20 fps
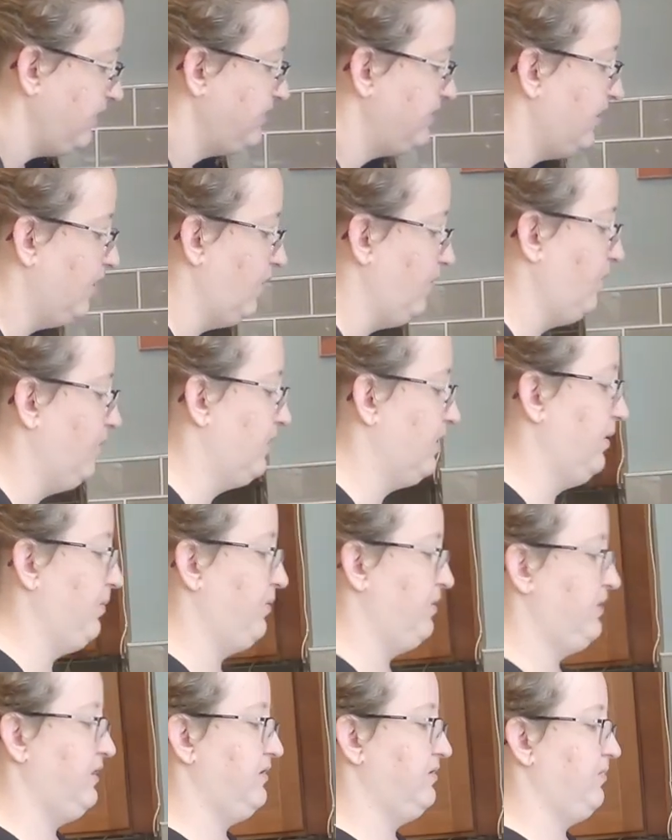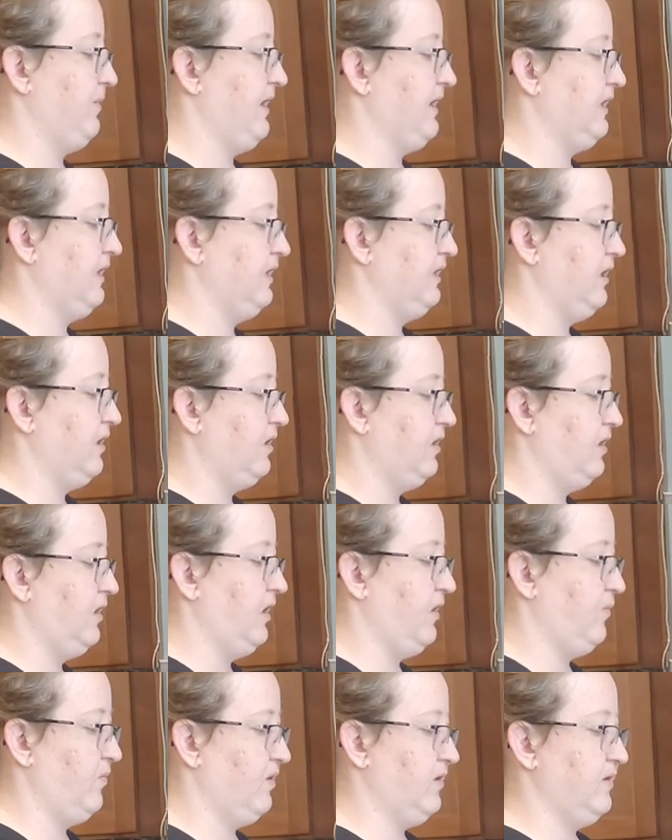So we're gonna put this back in here
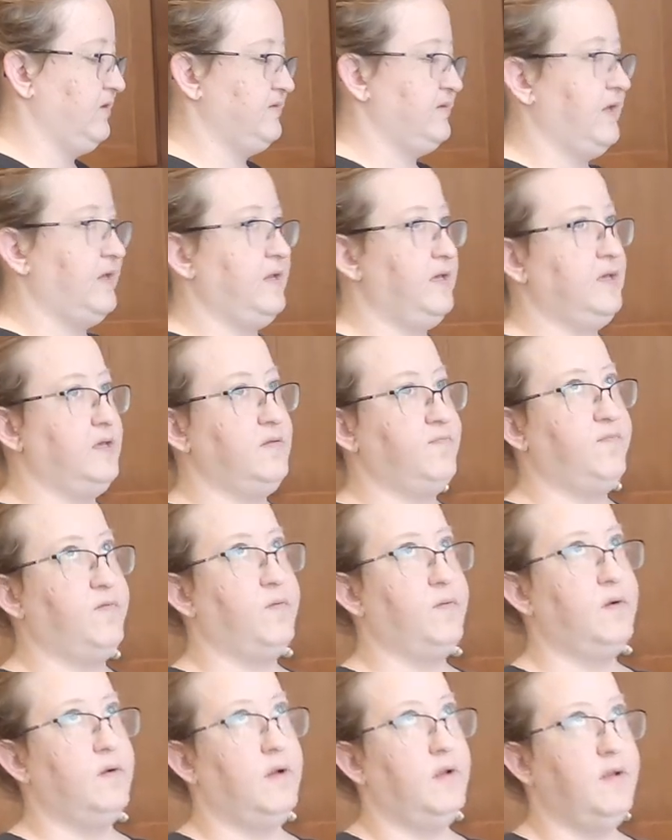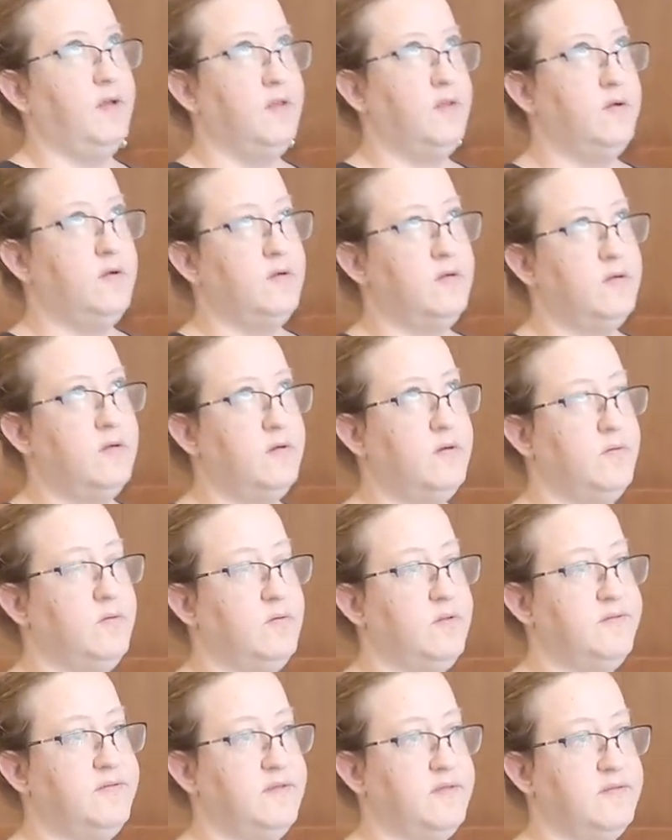and we're gonna set it for another,
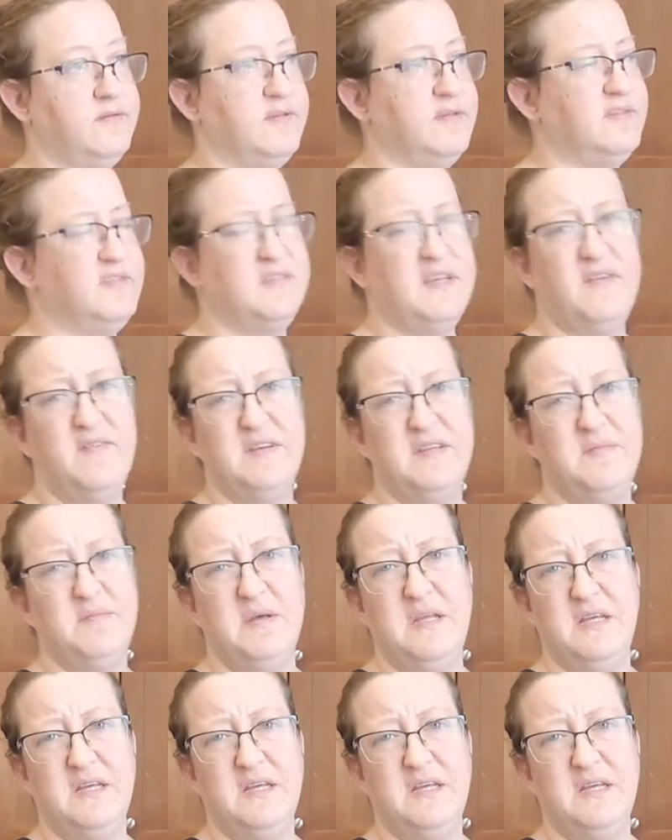let's see, six, seven